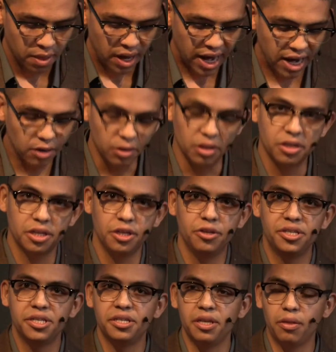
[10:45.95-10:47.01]
Hegel
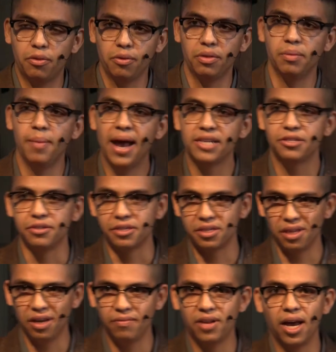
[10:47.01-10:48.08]
uses it through the
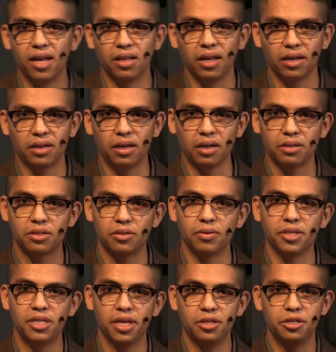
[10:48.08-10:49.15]
master-slave dialectic. So
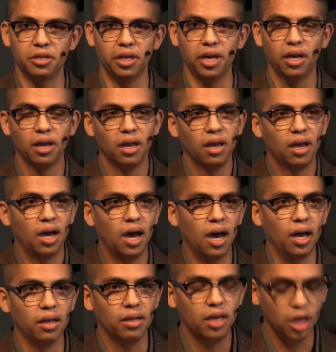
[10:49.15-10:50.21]
essentially,
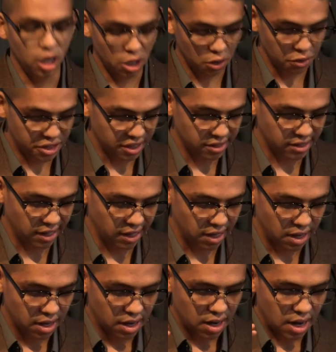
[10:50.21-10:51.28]
he uses
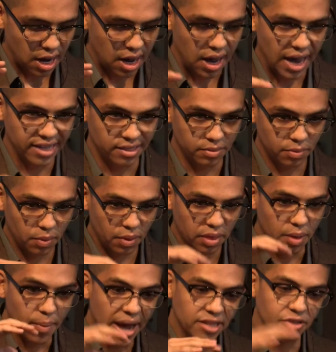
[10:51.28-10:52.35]
it as
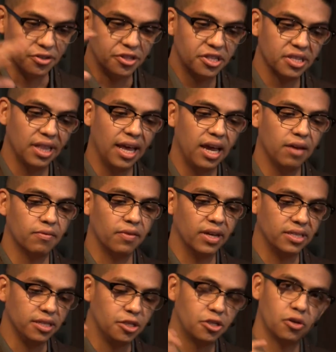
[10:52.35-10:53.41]
the master-slave
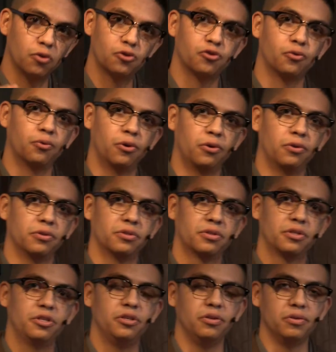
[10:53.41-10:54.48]
as these social
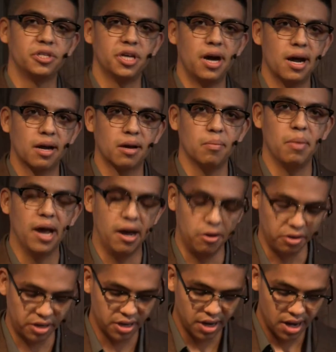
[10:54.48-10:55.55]
roles to talk
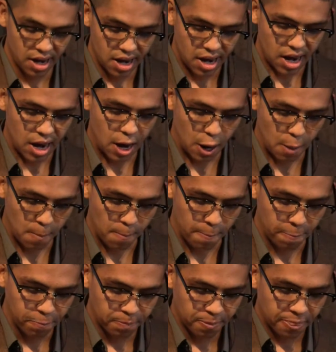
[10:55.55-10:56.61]
about
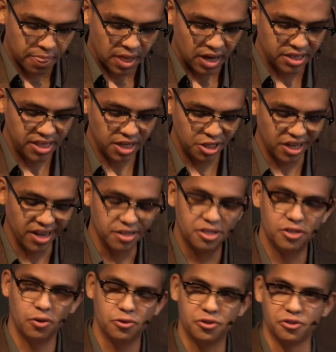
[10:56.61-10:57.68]
essentially a
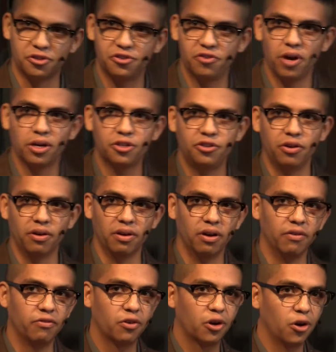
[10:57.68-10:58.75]
social structure
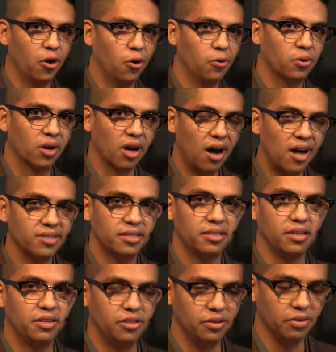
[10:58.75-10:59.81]
of
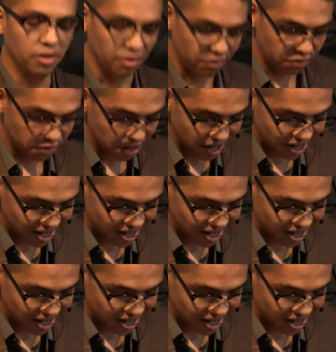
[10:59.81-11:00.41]
co-constitutive